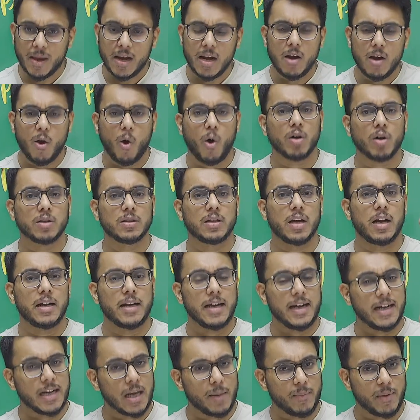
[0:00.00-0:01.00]
on the data
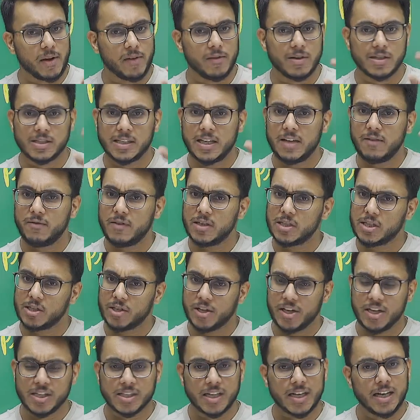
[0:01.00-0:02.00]
privacy, which
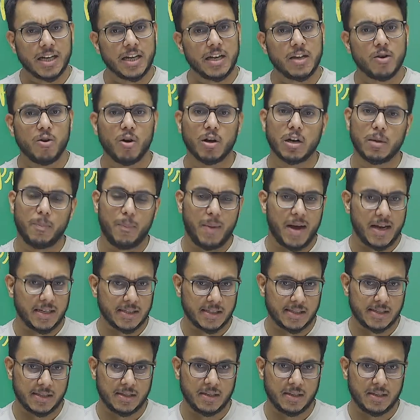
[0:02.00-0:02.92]
recently got passed.